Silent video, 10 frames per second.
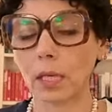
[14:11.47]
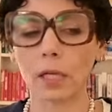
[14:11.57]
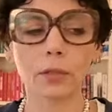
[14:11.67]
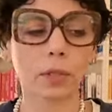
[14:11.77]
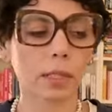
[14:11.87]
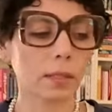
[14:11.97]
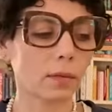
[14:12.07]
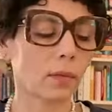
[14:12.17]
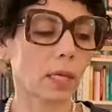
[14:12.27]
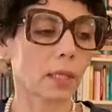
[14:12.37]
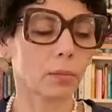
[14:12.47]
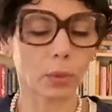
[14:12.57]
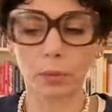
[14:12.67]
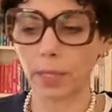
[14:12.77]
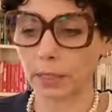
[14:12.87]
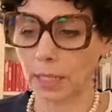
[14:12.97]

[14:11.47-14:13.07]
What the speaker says: contrast of like booming